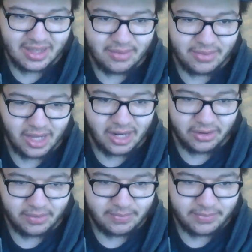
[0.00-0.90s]
them
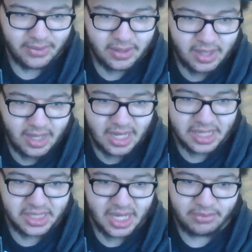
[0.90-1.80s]
later.
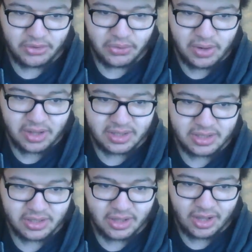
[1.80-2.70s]
Anytime you want,
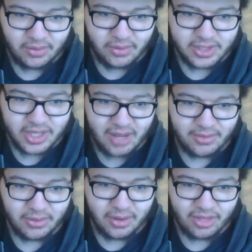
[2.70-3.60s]
to, uh, you want time,
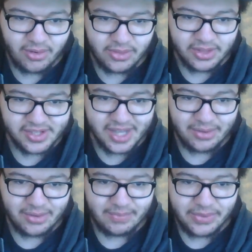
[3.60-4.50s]
you want in the
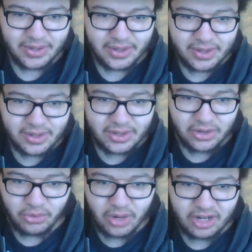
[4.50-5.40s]
towel.
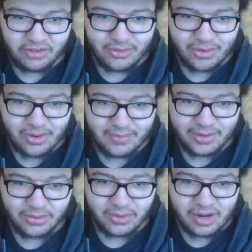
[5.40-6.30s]
You ready for him?
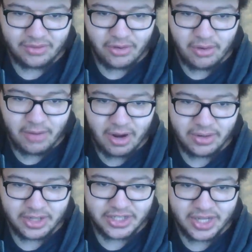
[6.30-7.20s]
You ready for a
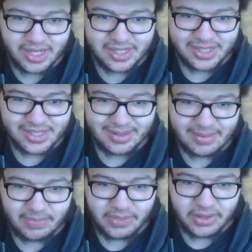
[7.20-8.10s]
berry chase?
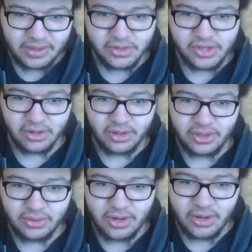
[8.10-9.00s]
You sure
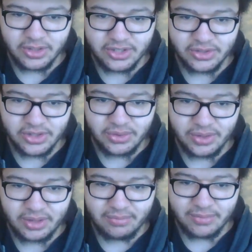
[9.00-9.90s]
you know what you're
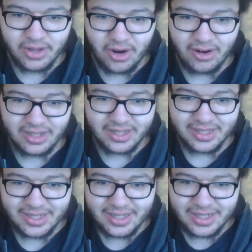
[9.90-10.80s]
doing, darling?
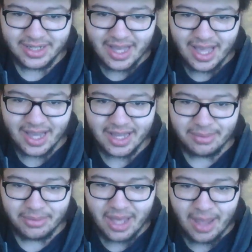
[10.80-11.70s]
I got
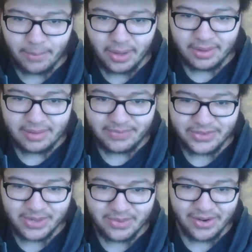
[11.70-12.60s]
a plan, baby.
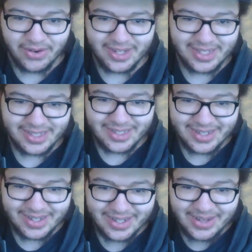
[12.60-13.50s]
Don't worry.
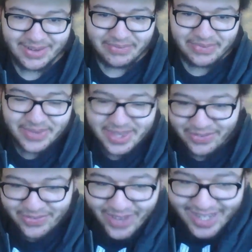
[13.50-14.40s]
What the
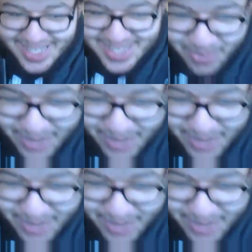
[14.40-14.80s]
fuck? What's up